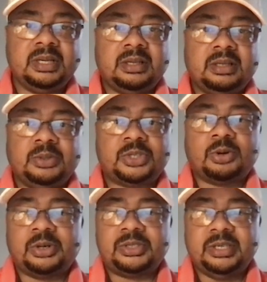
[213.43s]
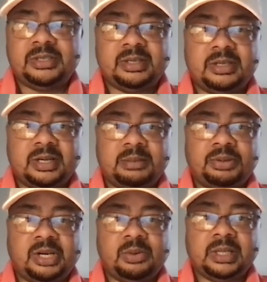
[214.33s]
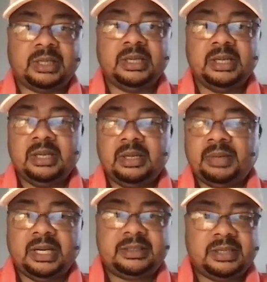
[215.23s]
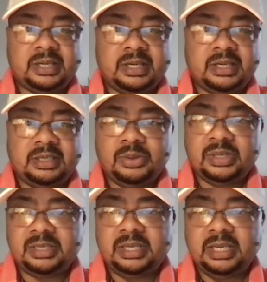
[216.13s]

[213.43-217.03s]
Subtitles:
lose the growing season pretty quickly. But you can see,